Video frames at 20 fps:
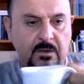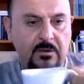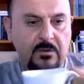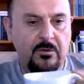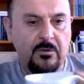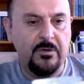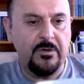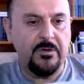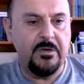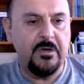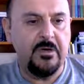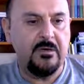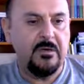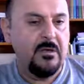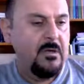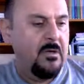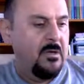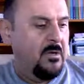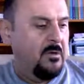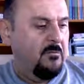Okay,
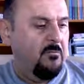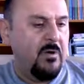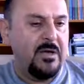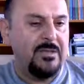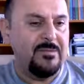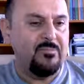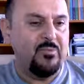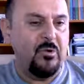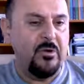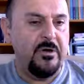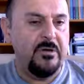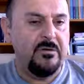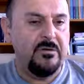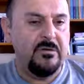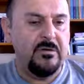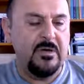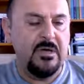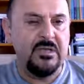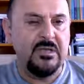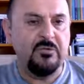
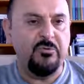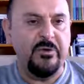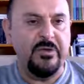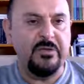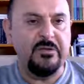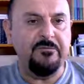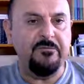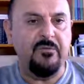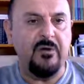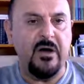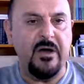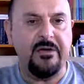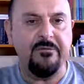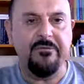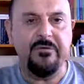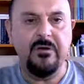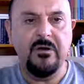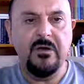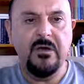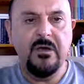1.25.
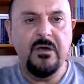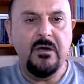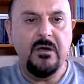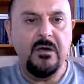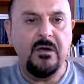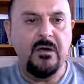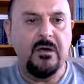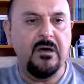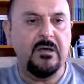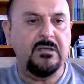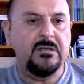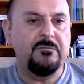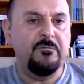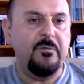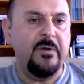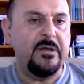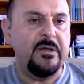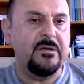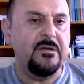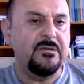The
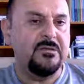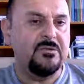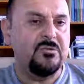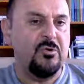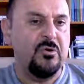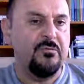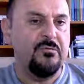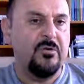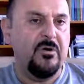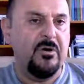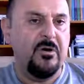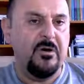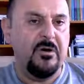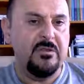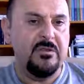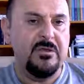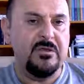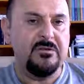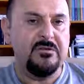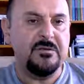variance of
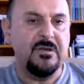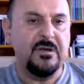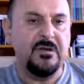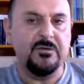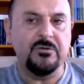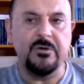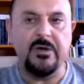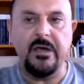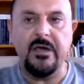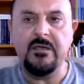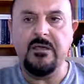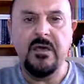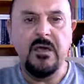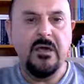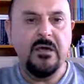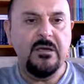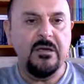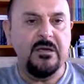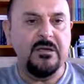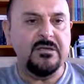this array
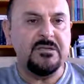is